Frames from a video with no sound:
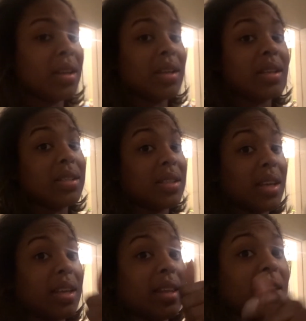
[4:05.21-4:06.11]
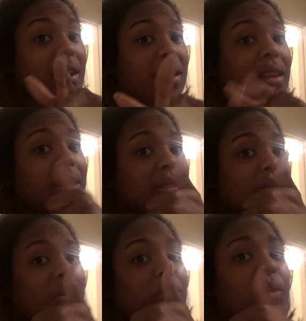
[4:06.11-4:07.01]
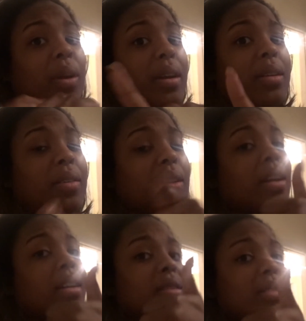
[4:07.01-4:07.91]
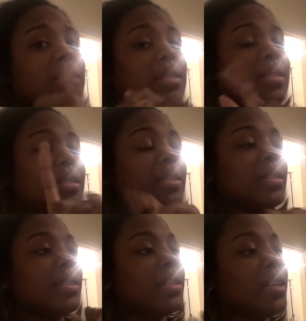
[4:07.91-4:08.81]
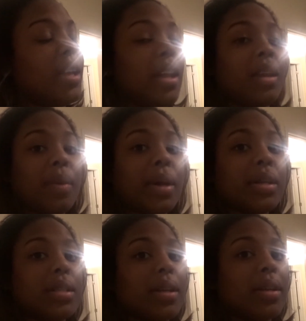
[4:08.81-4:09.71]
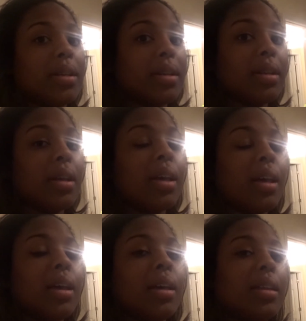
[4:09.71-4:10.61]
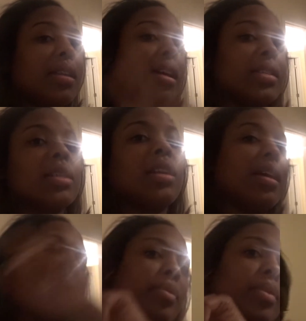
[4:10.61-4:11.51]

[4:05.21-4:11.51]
He's in there like somewhere, you guys. Anyways, next clip.